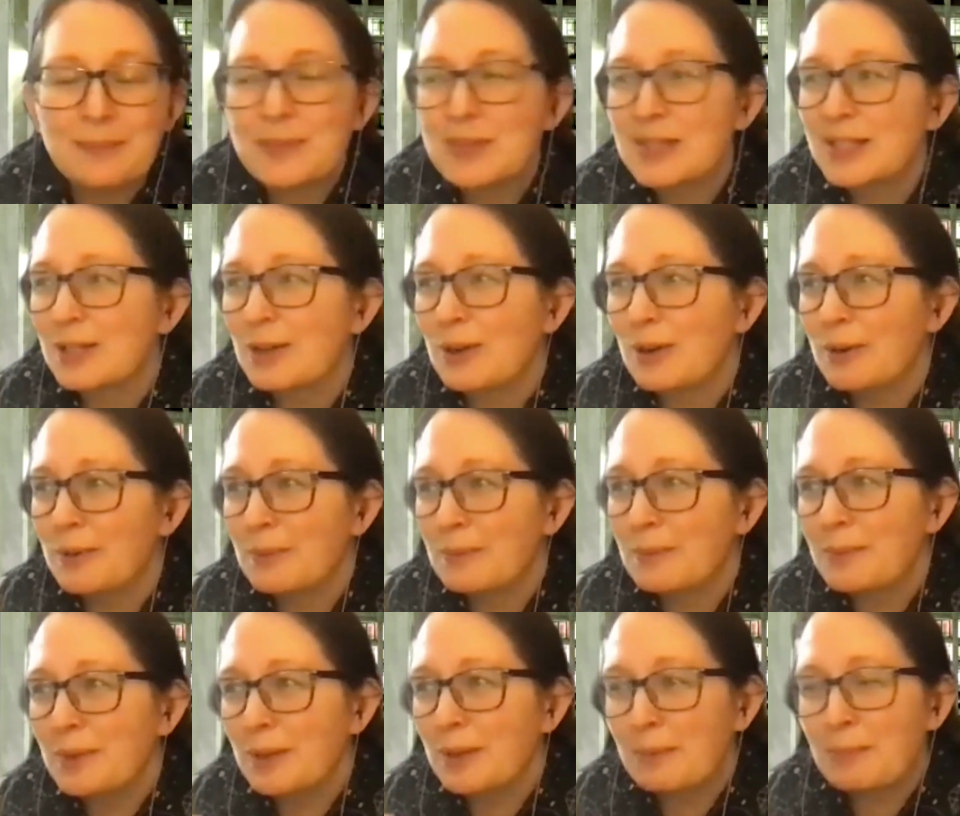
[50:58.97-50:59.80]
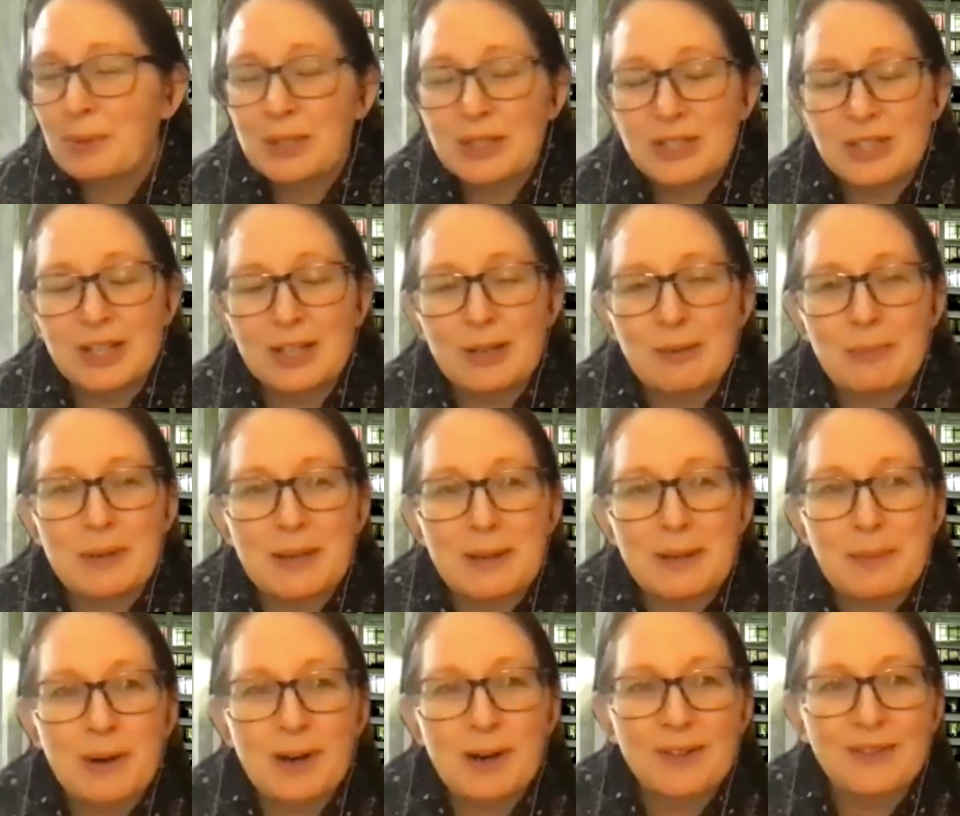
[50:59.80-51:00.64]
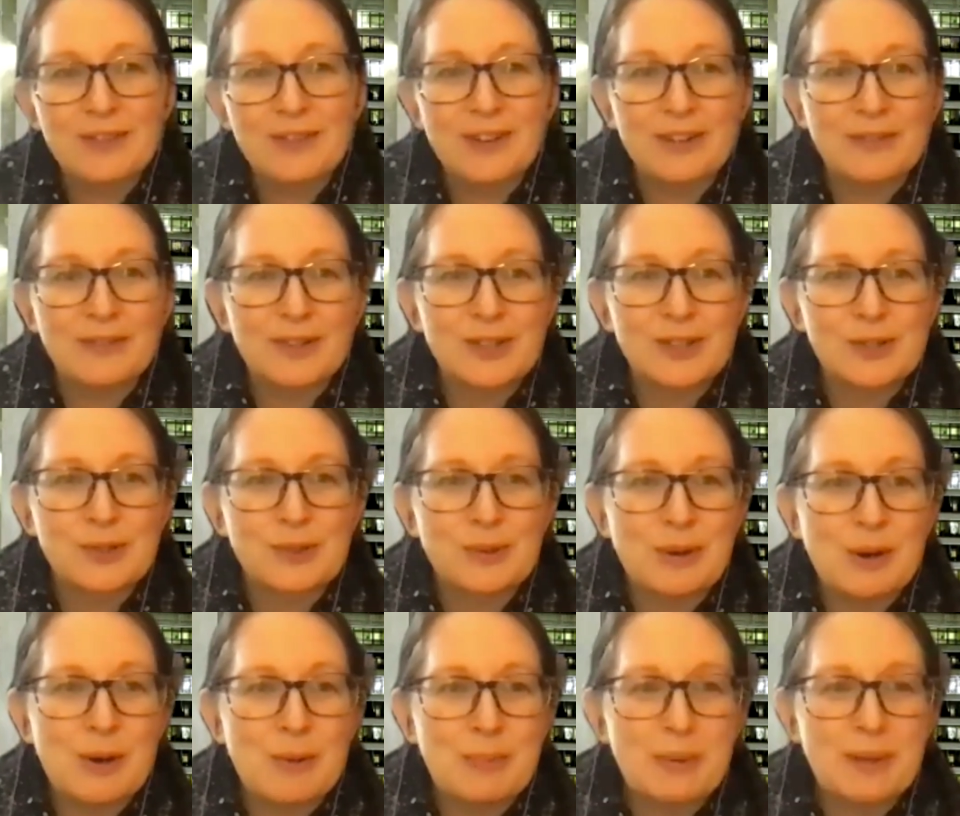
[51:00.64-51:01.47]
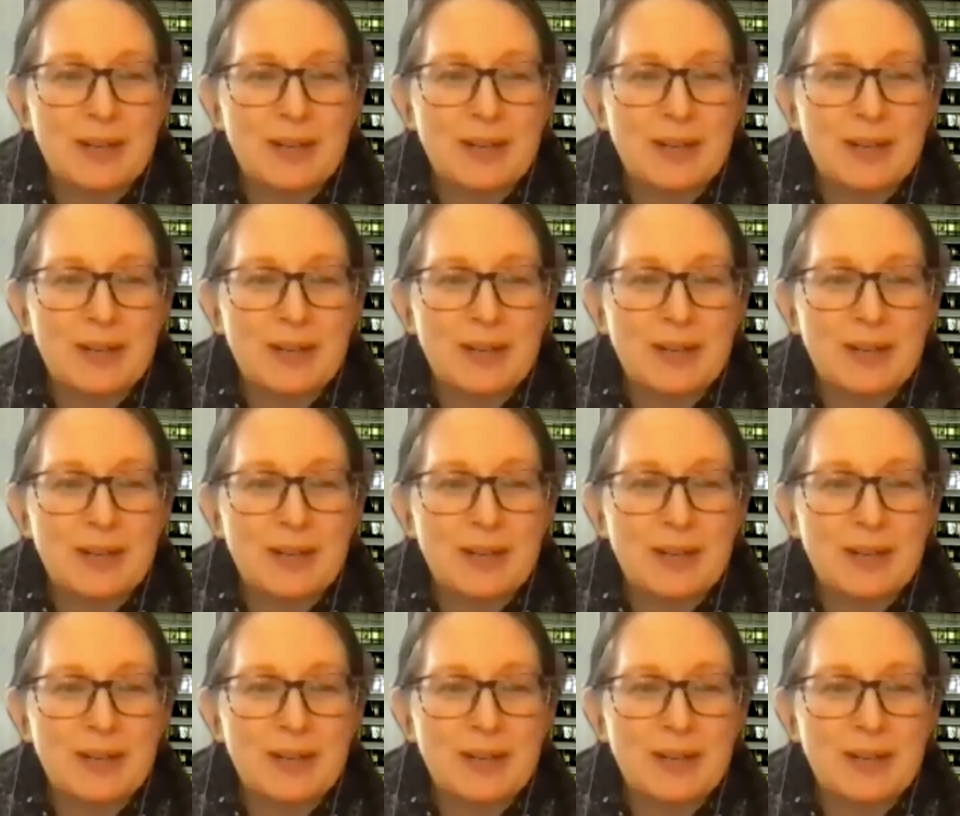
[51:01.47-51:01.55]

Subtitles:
So appreciate you being part of our virtual open